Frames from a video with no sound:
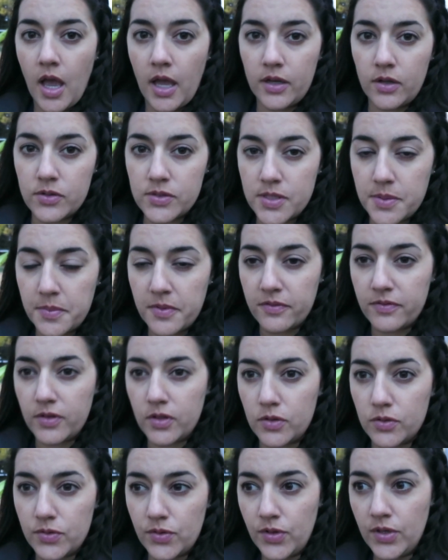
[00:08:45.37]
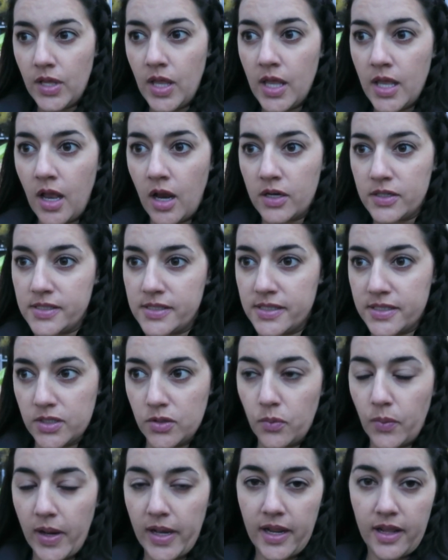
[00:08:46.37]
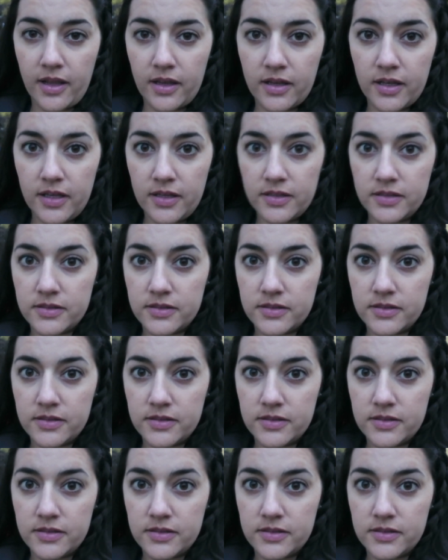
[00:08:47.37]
I know some of you are still waiting